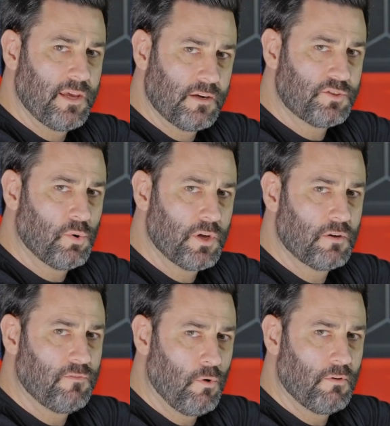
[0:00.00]
in a Toyota
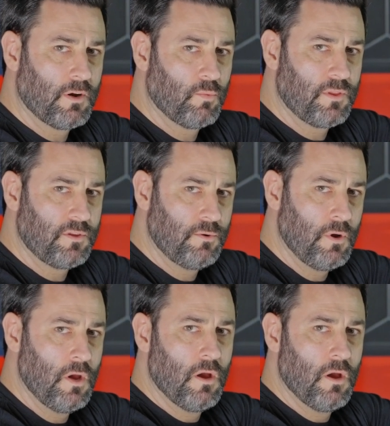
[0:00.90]
4Runner with you,